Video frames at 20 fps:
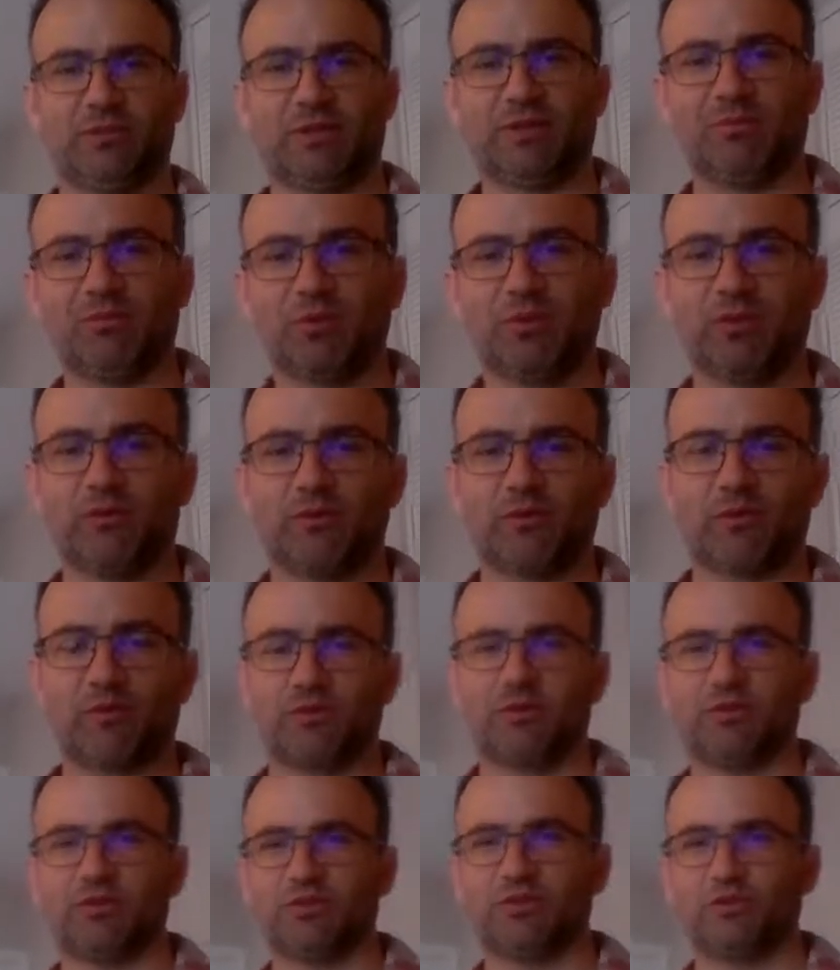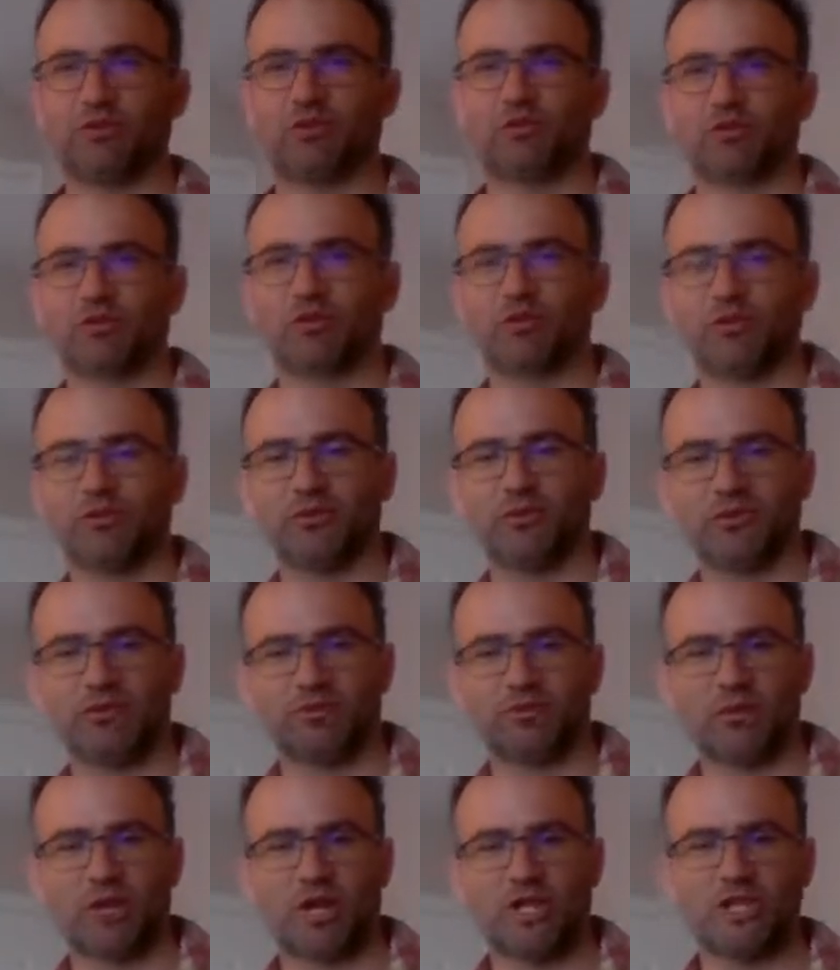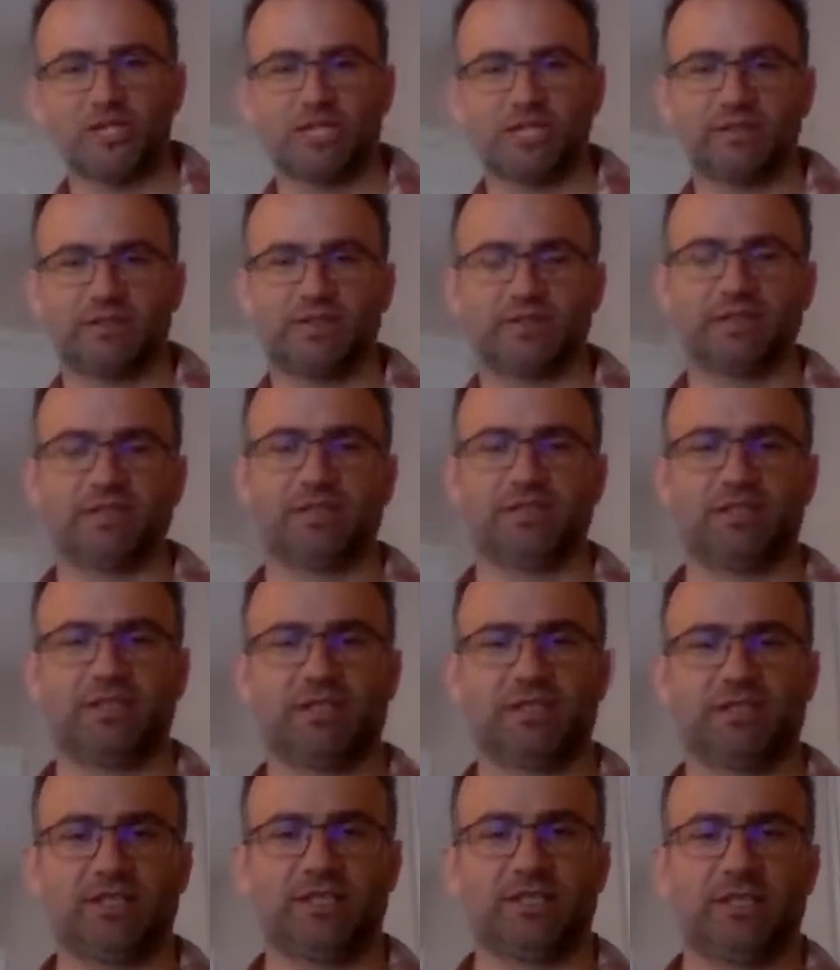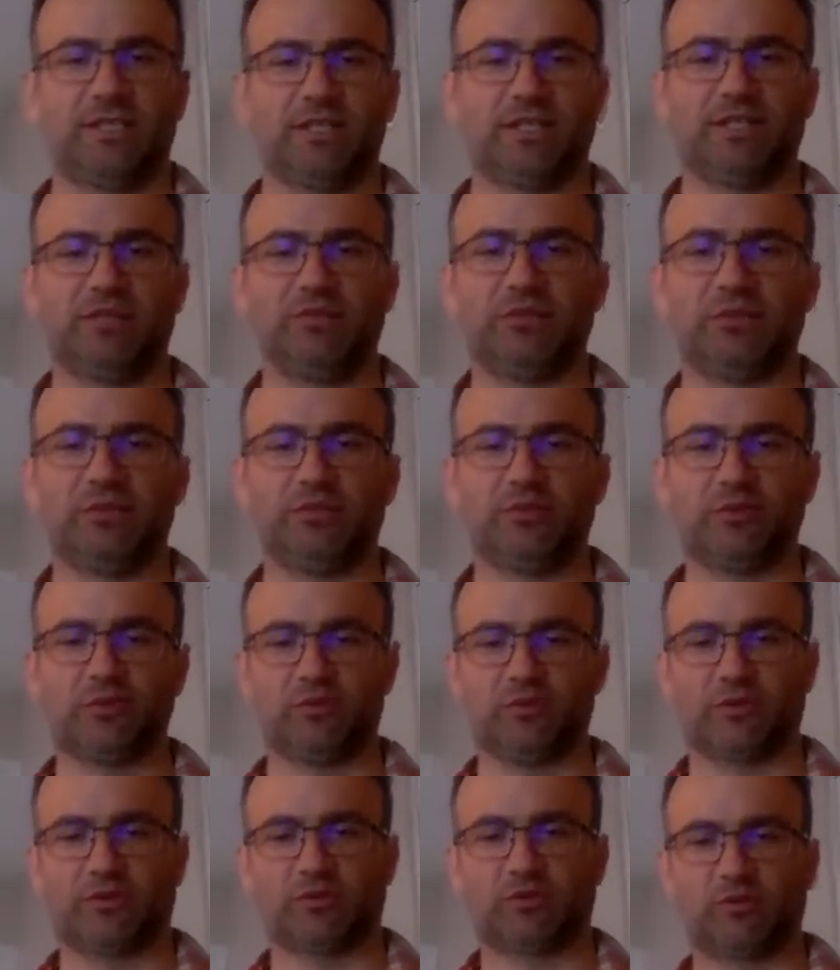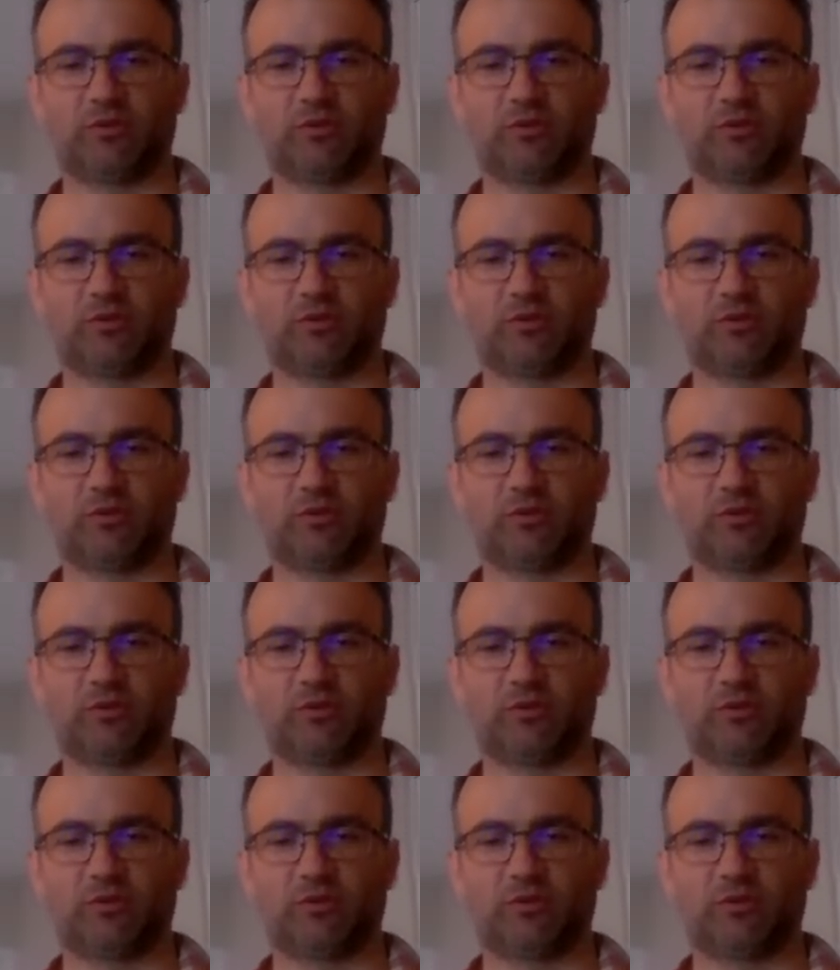I'm looking forward to work with you on this project, and feel free to ask